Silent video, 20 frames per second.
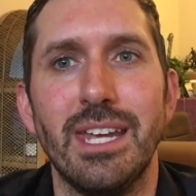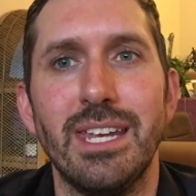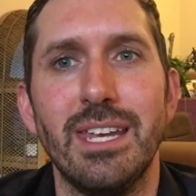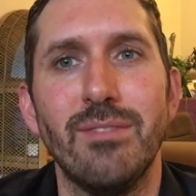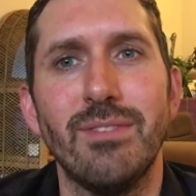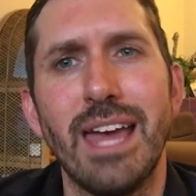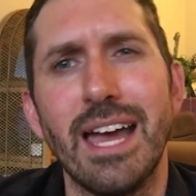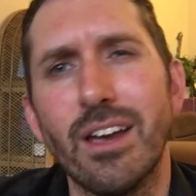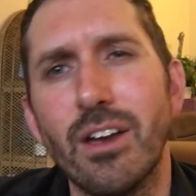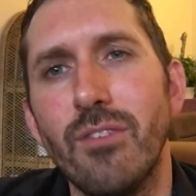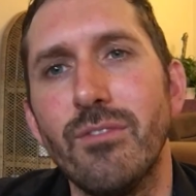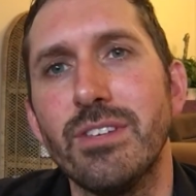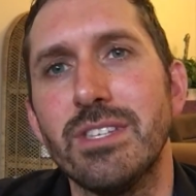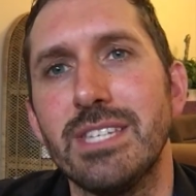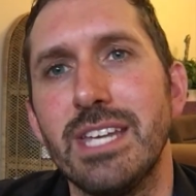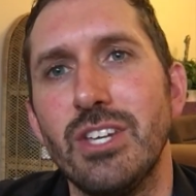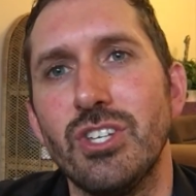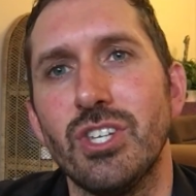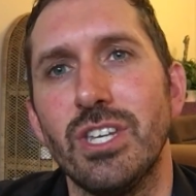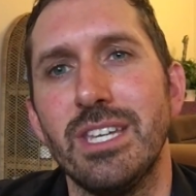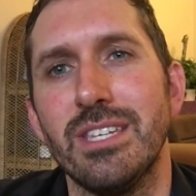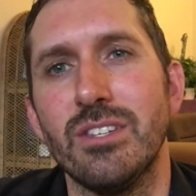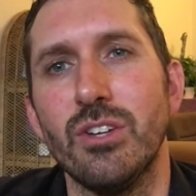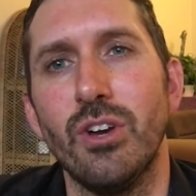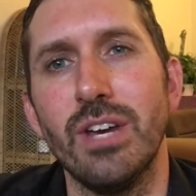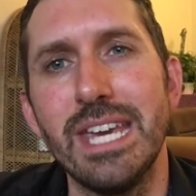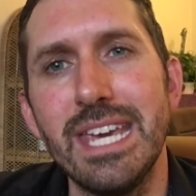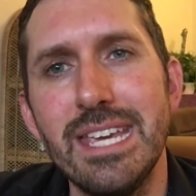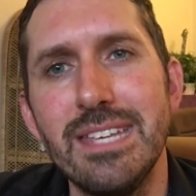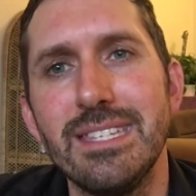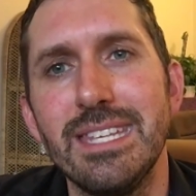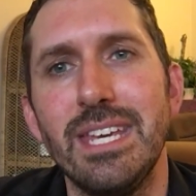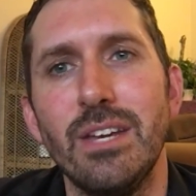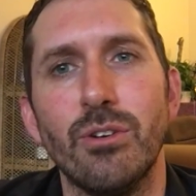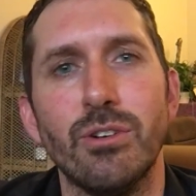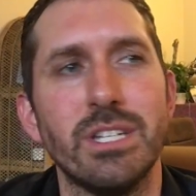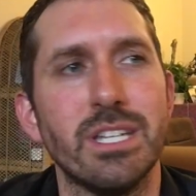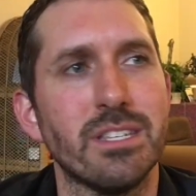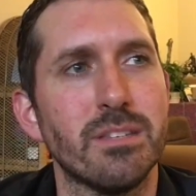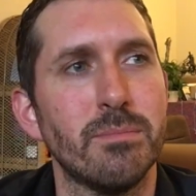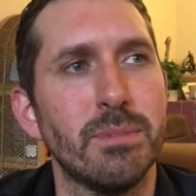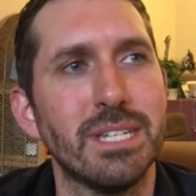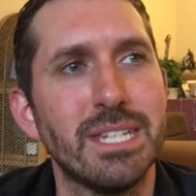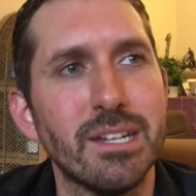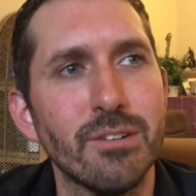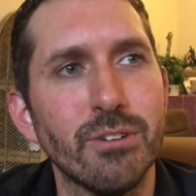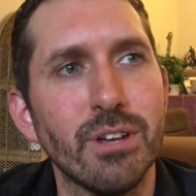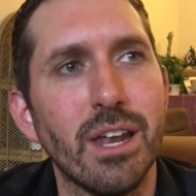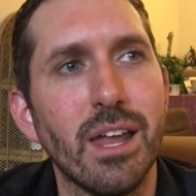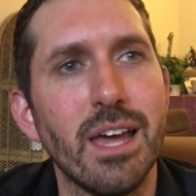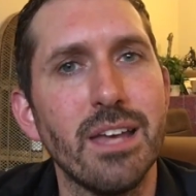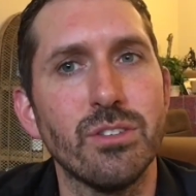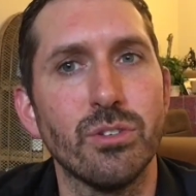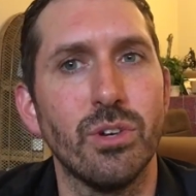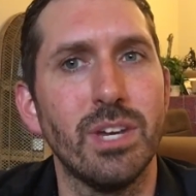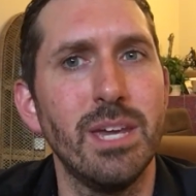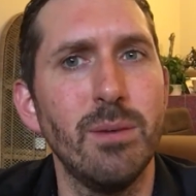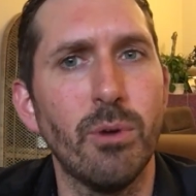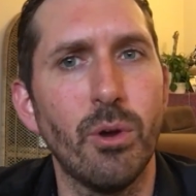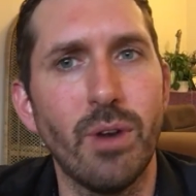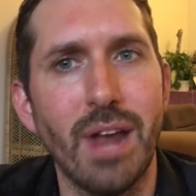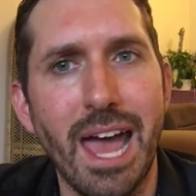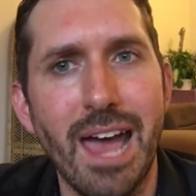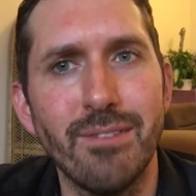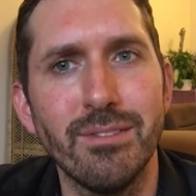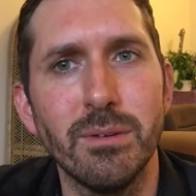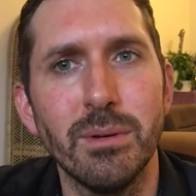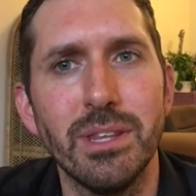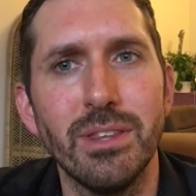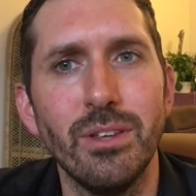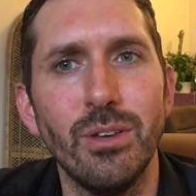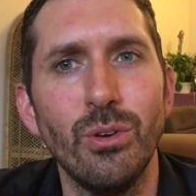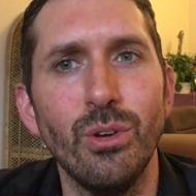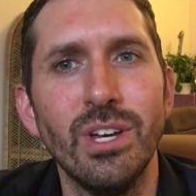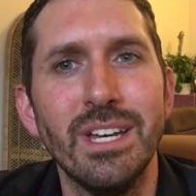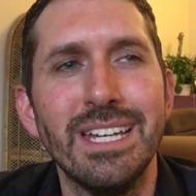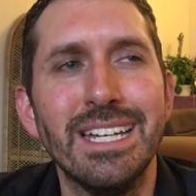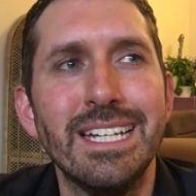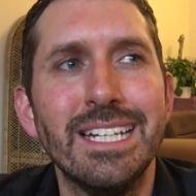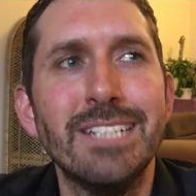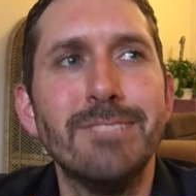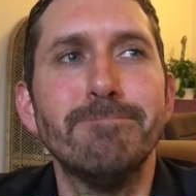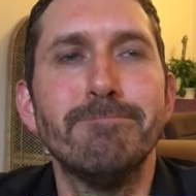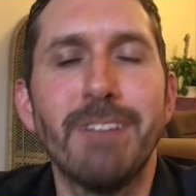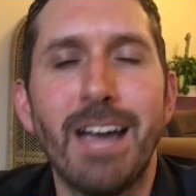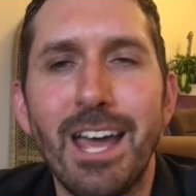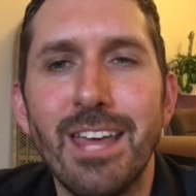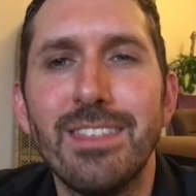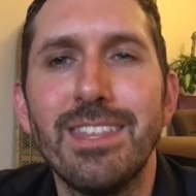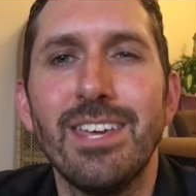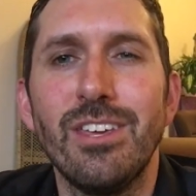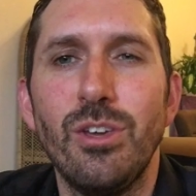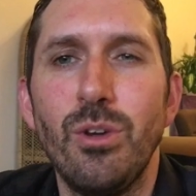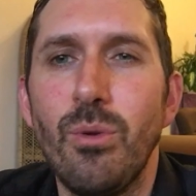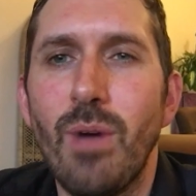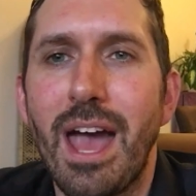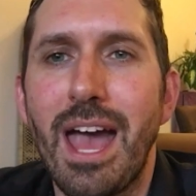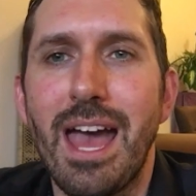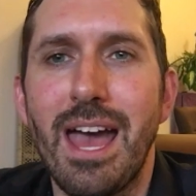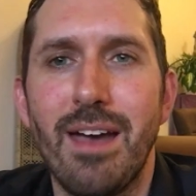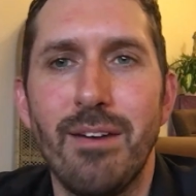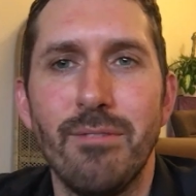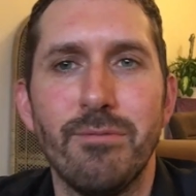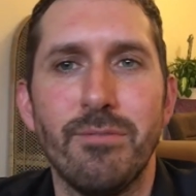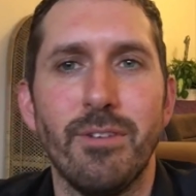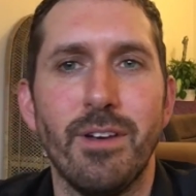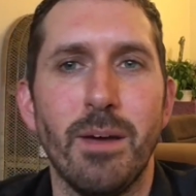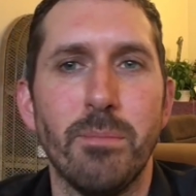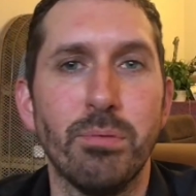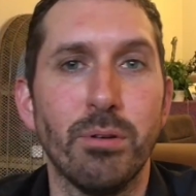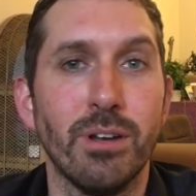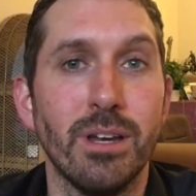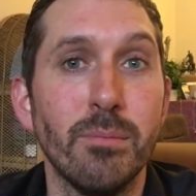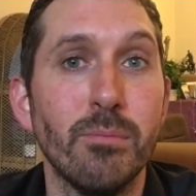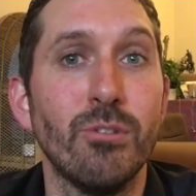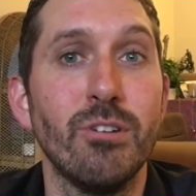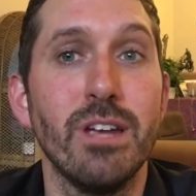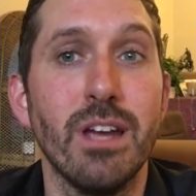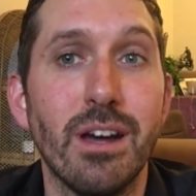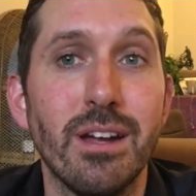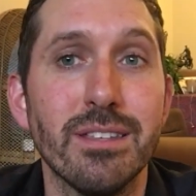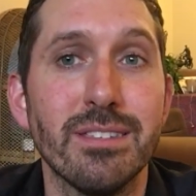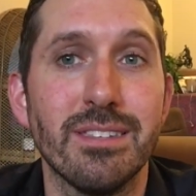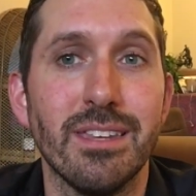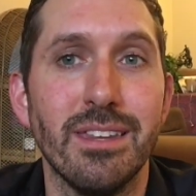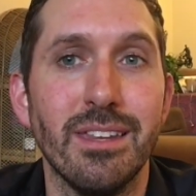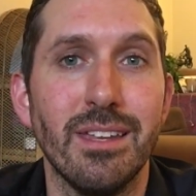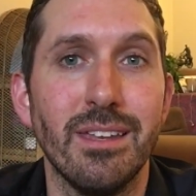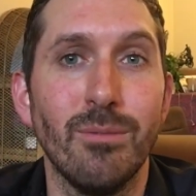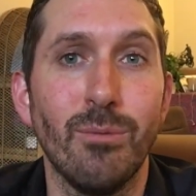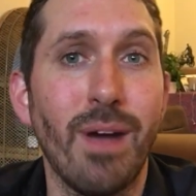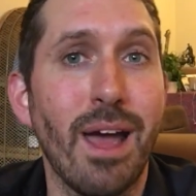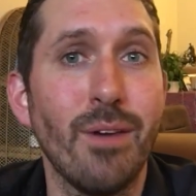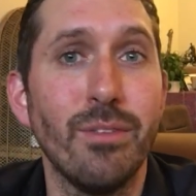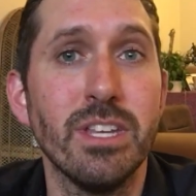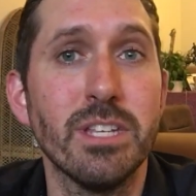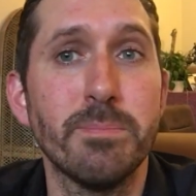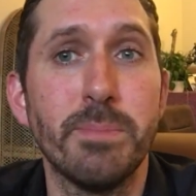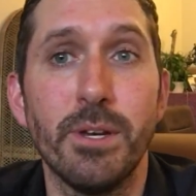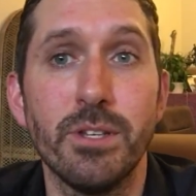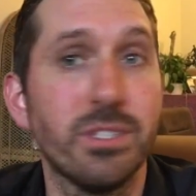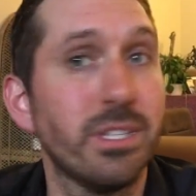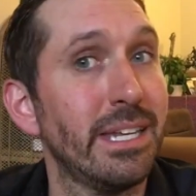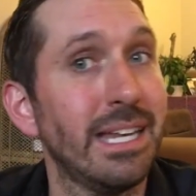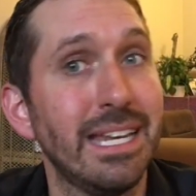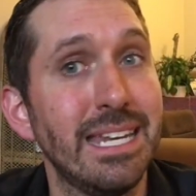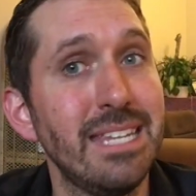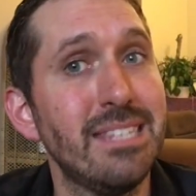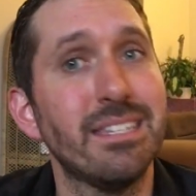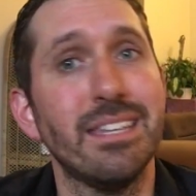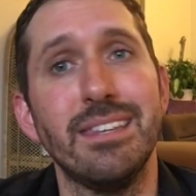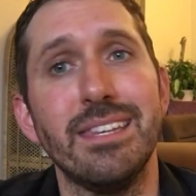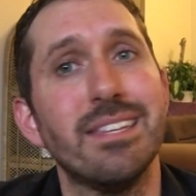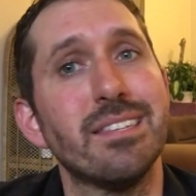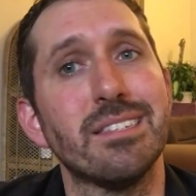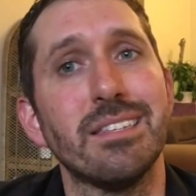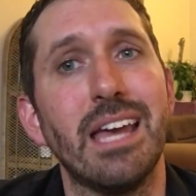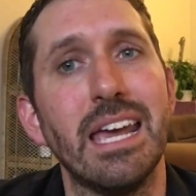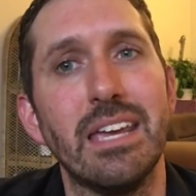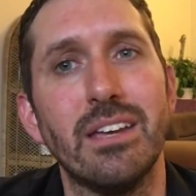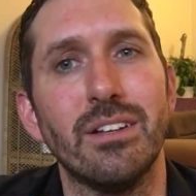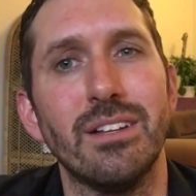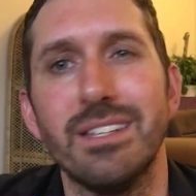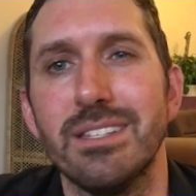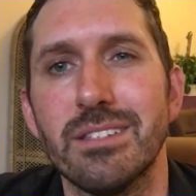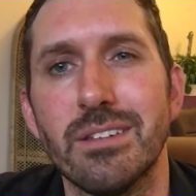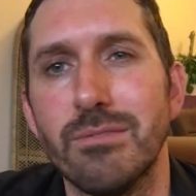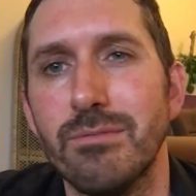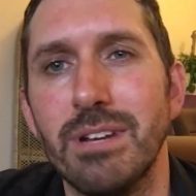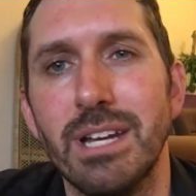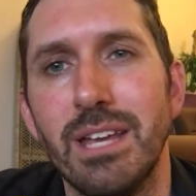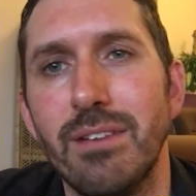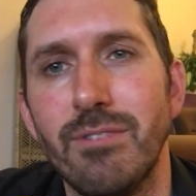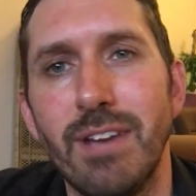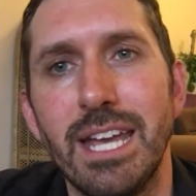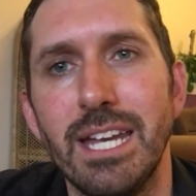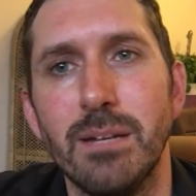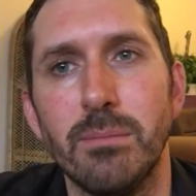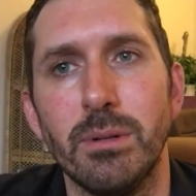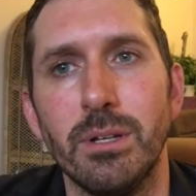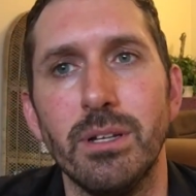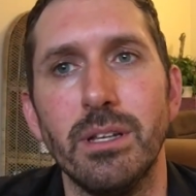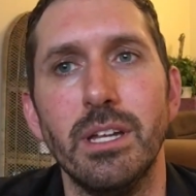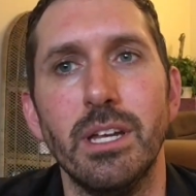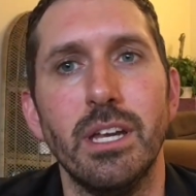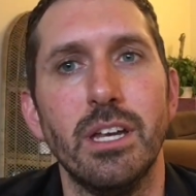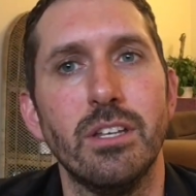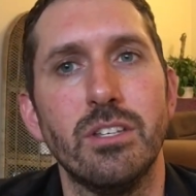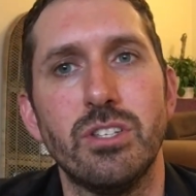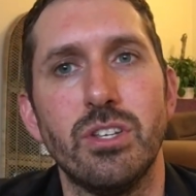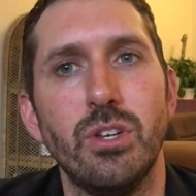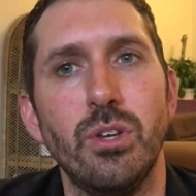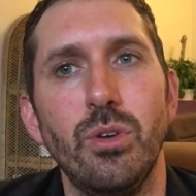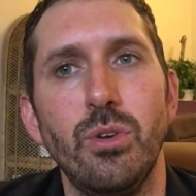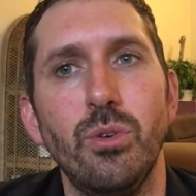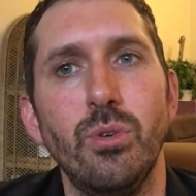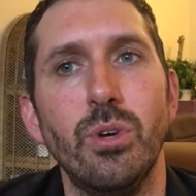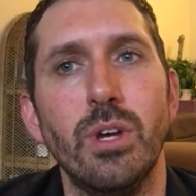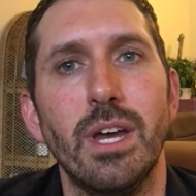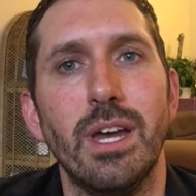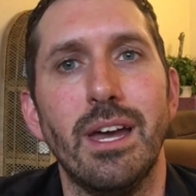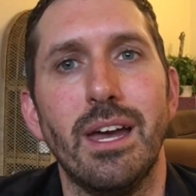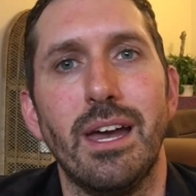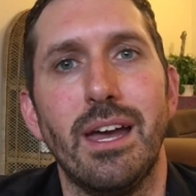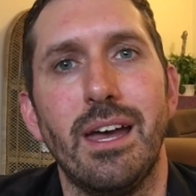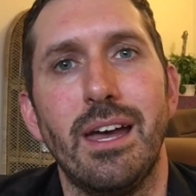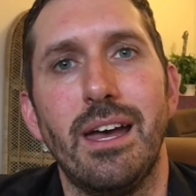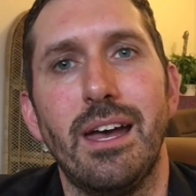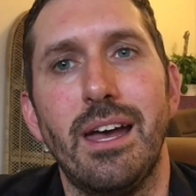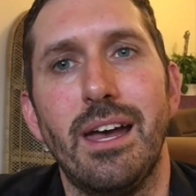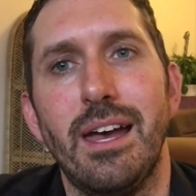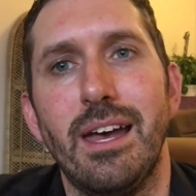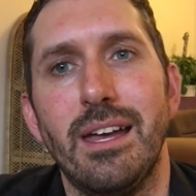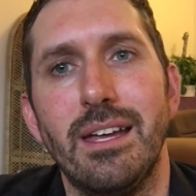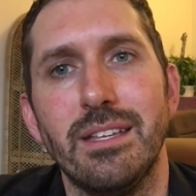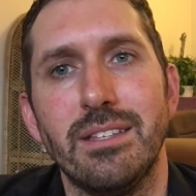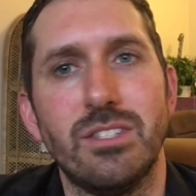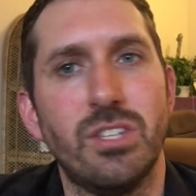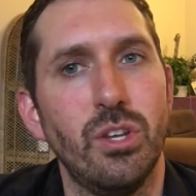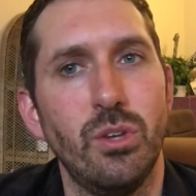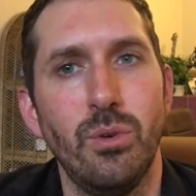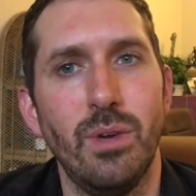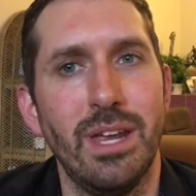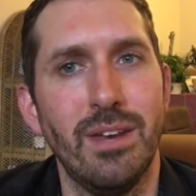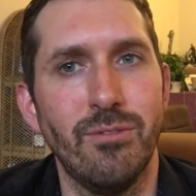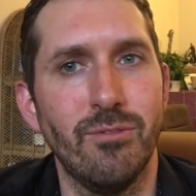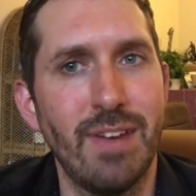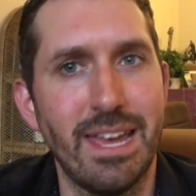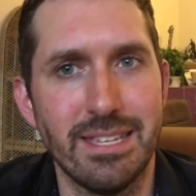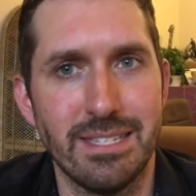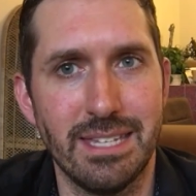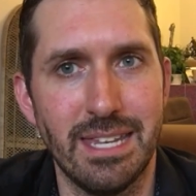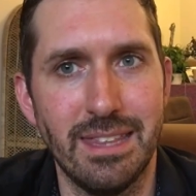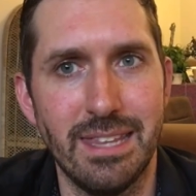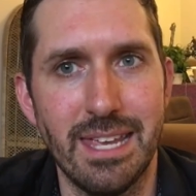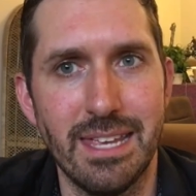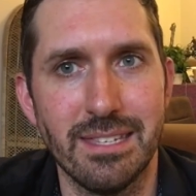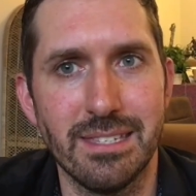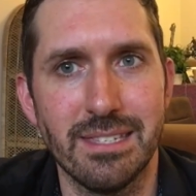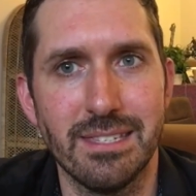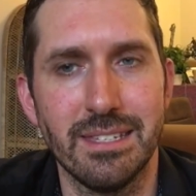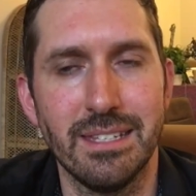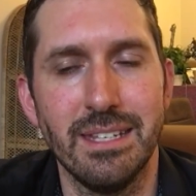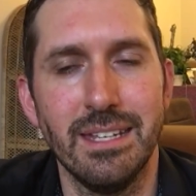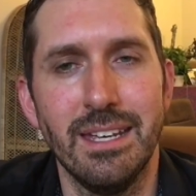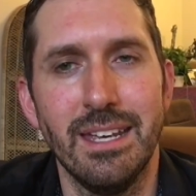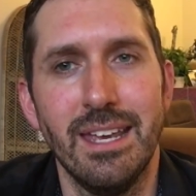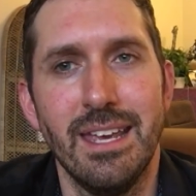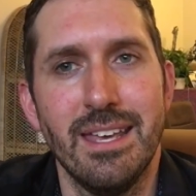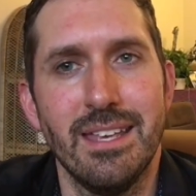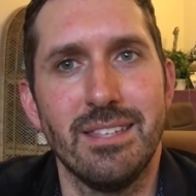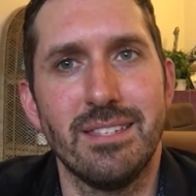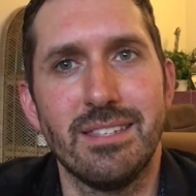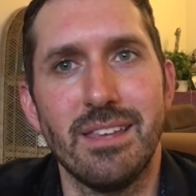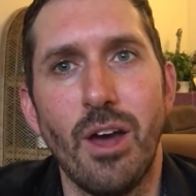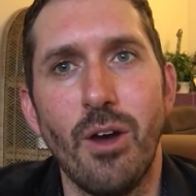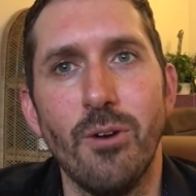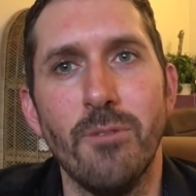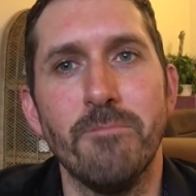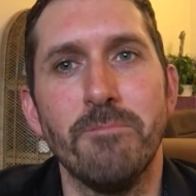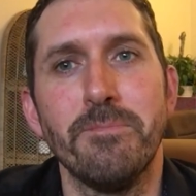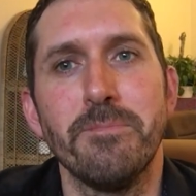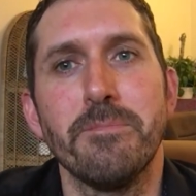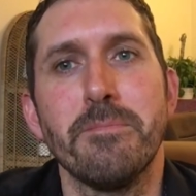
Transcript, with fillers: And if that conversation is not easy, or it doesn't materialize, or he won't have it with you, I think you have a preliminary answer that, wow, this person, at least in this cycle, isn't really available to, uh, to invest in this. So